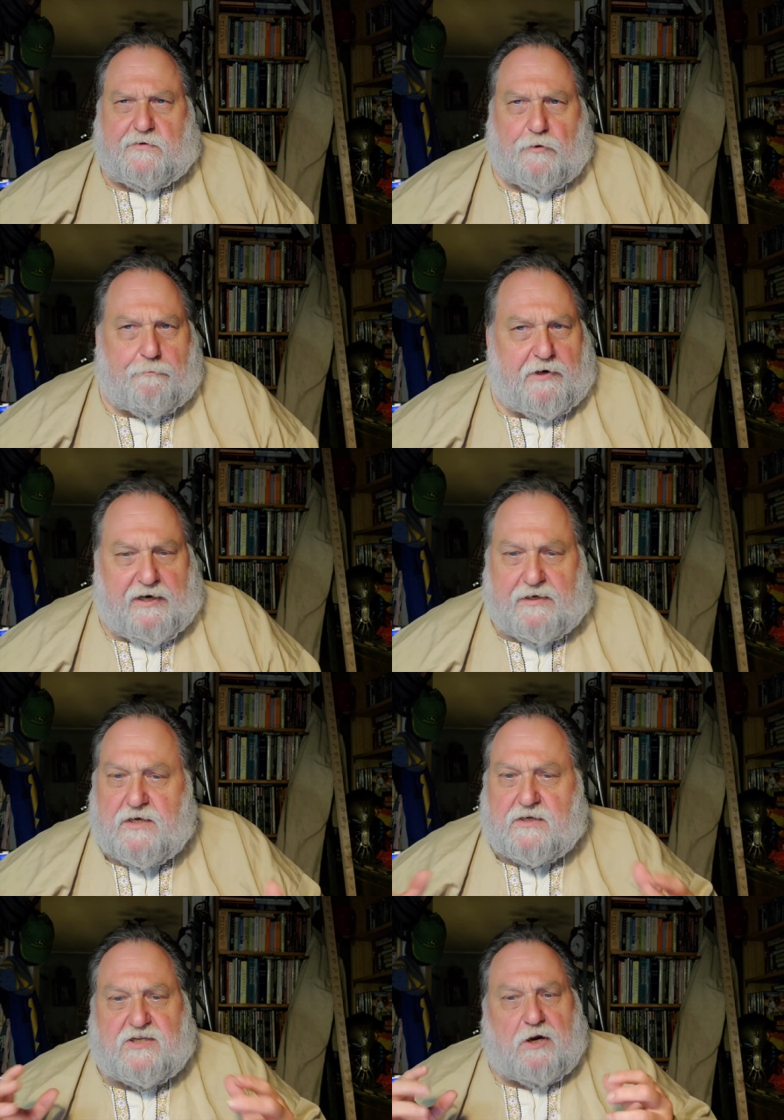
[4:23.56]

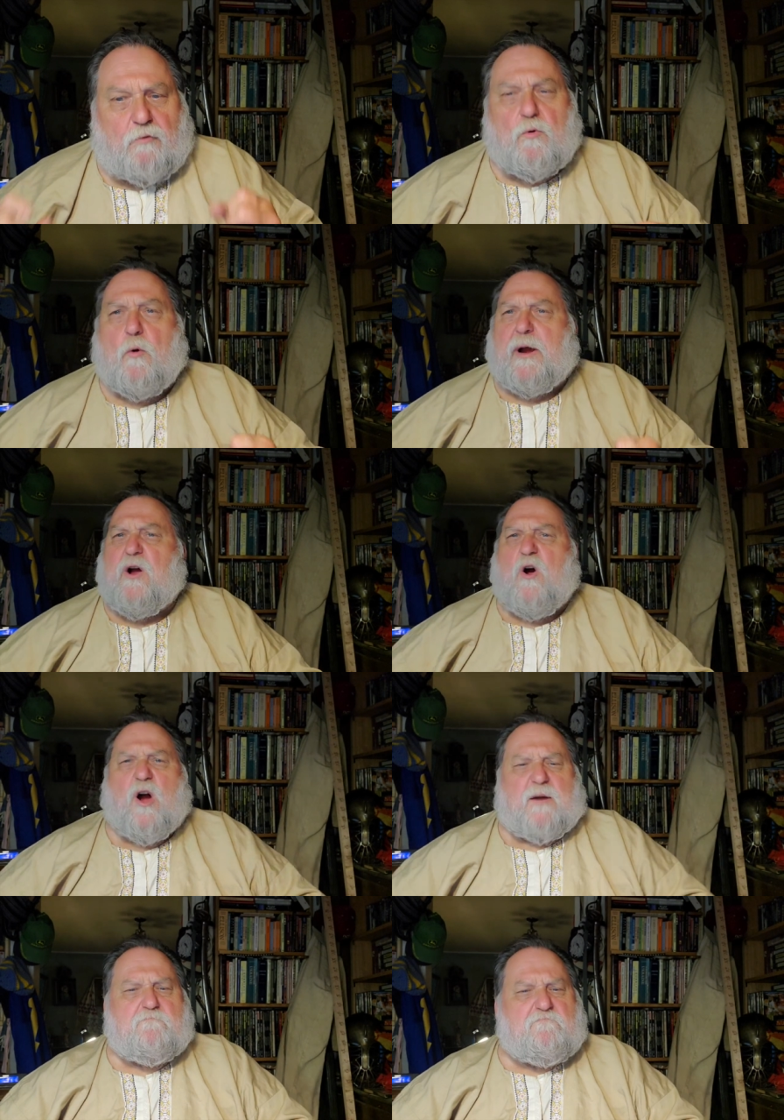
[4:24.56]
Dobrynya's heroic
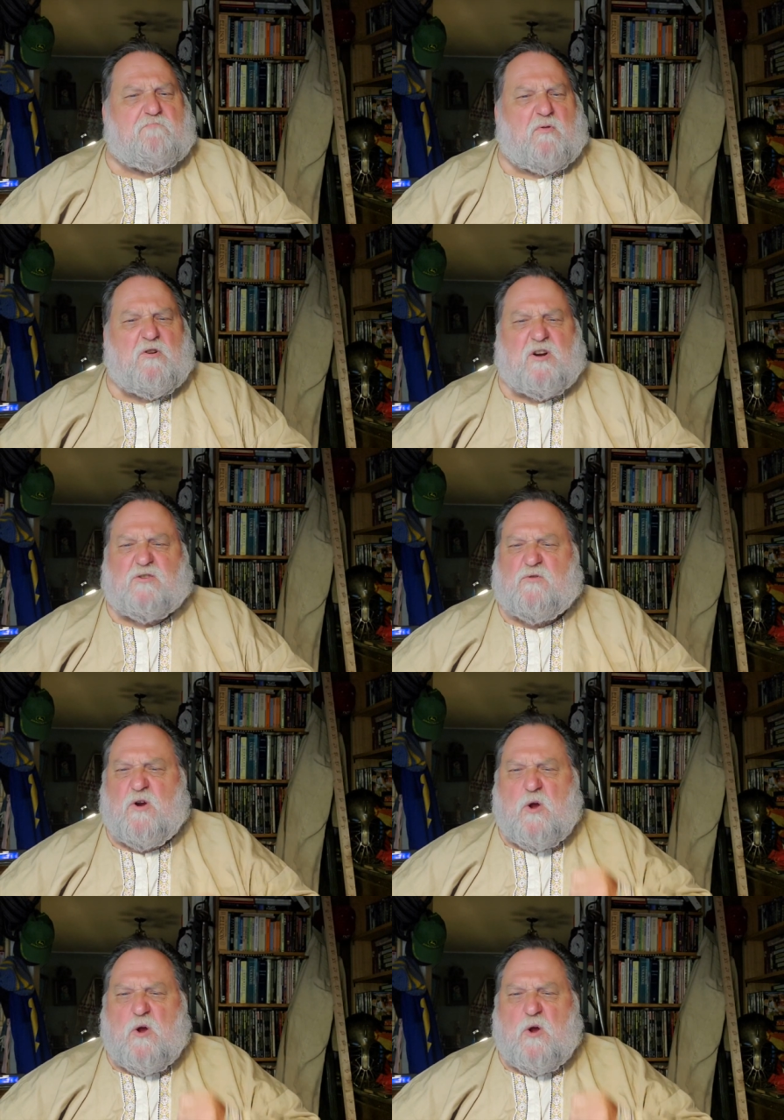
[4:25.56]
heart burned